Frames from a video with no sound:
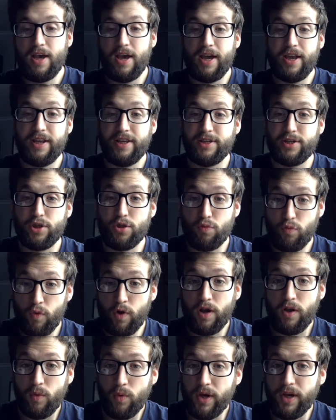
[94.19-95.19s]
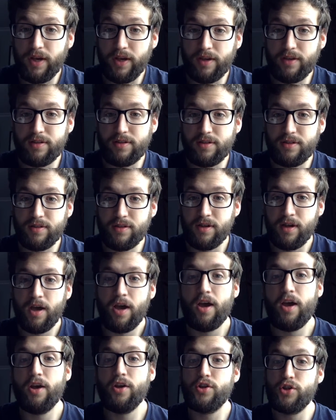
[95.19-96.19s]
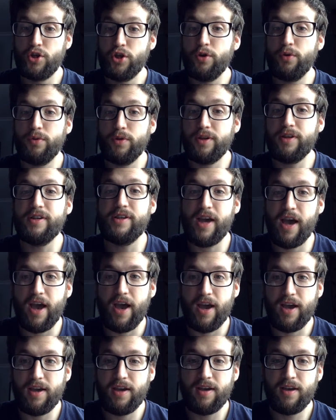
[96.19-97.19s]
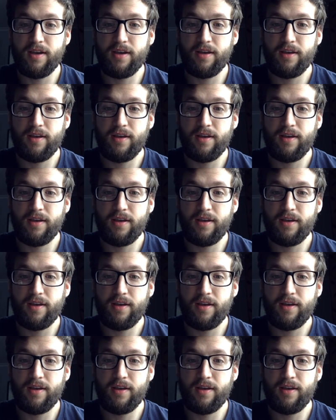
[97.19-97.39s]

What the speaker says: It is 3 weeks to the day